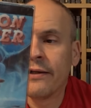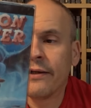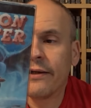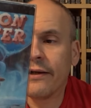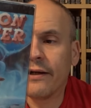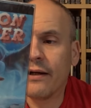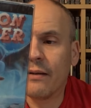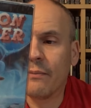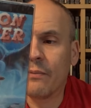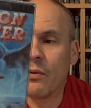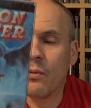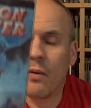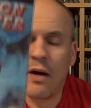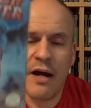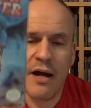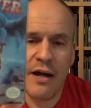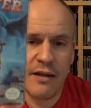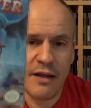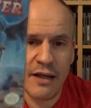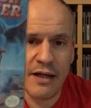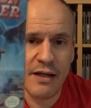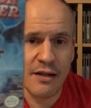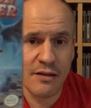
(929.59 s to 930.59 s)
But why
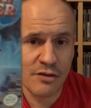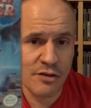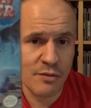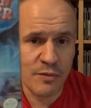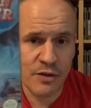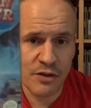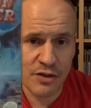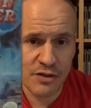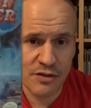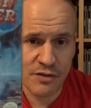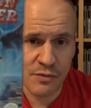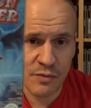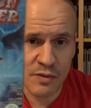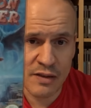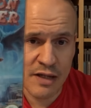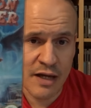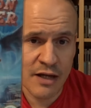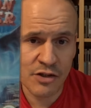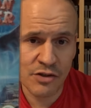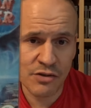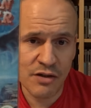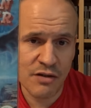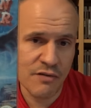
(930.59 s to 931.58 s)
I like it so much is it was
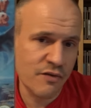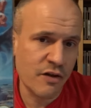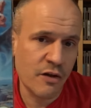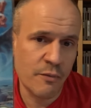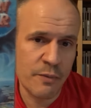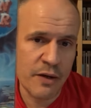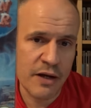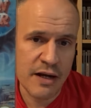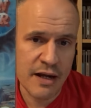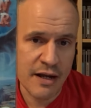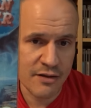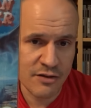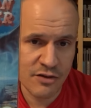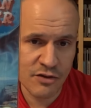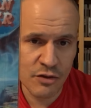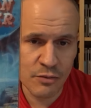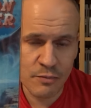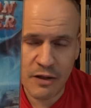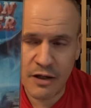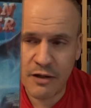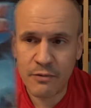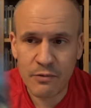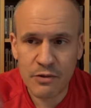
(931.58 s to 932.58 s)
actually developed by
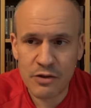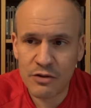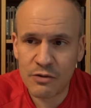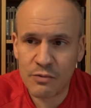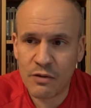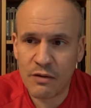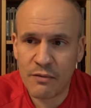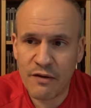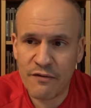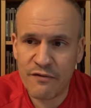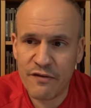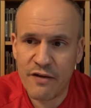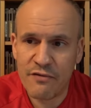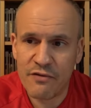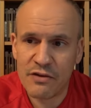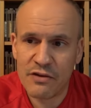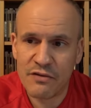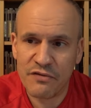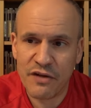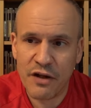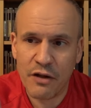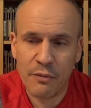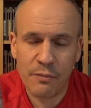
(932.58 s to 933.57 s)
Natsume, which is one of my favorite
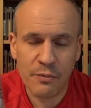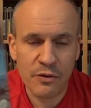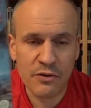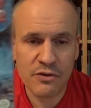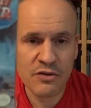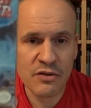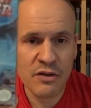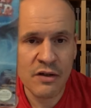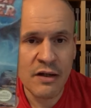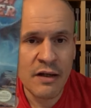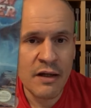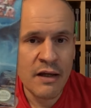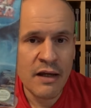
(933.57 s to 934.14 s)
developers.